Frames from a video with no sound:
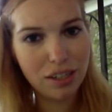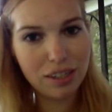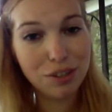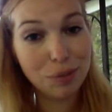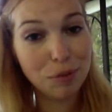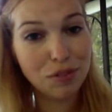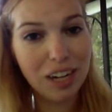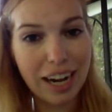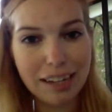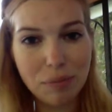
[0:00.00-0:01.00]
in terms of
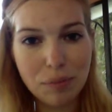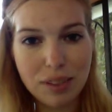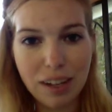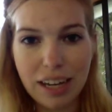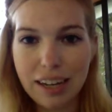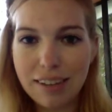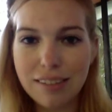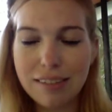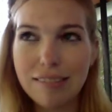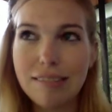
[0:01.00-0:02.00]
times. Like,
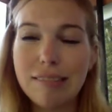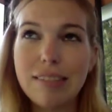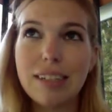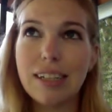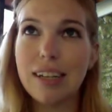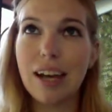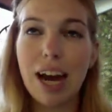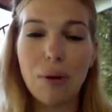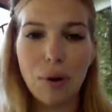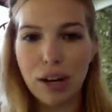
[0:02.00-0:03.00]

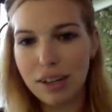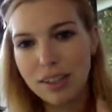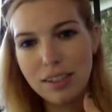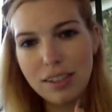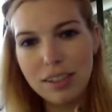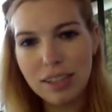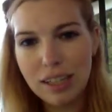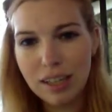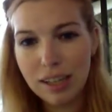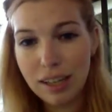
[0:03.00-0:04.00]
I worked
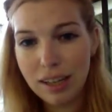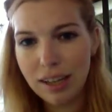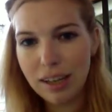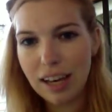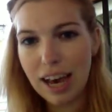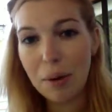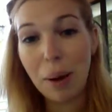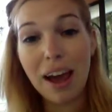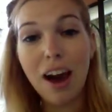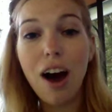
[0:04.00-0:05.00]
at
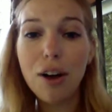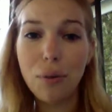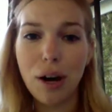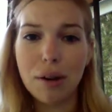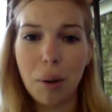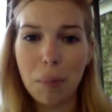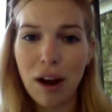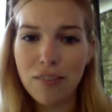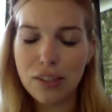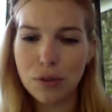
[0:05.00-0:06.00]
my Hagwon, my
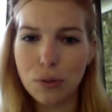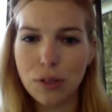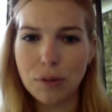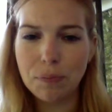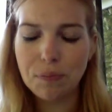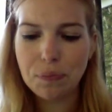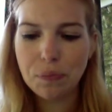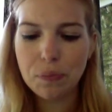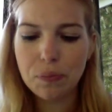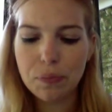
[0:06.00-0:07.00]
private school.
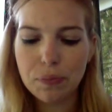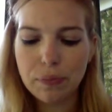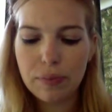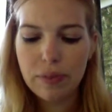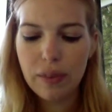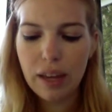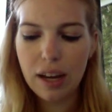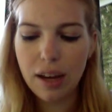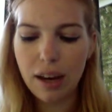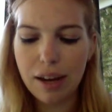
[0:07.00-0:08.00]

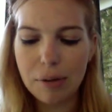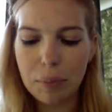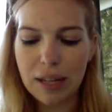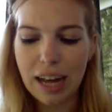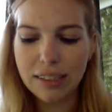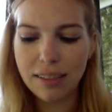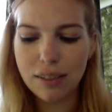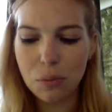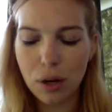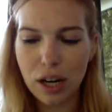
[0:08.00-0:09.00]

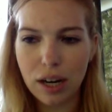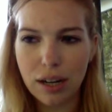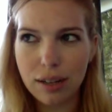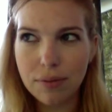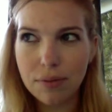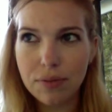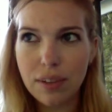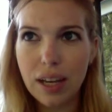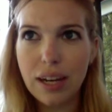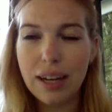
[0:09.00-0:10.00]
Classes were
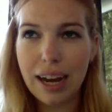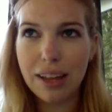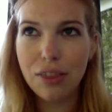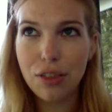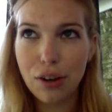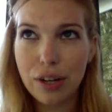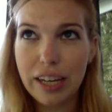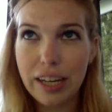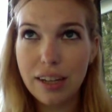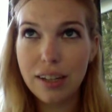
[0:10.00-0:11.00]

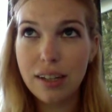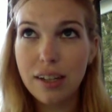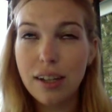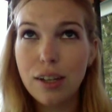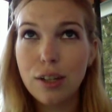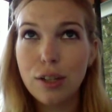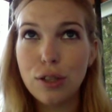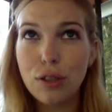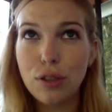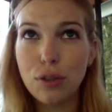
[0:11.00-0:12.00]
9:30
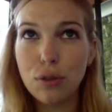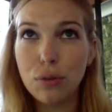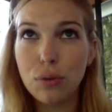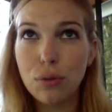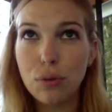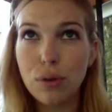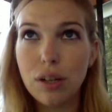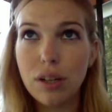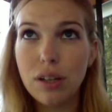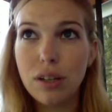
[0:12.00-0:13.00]
to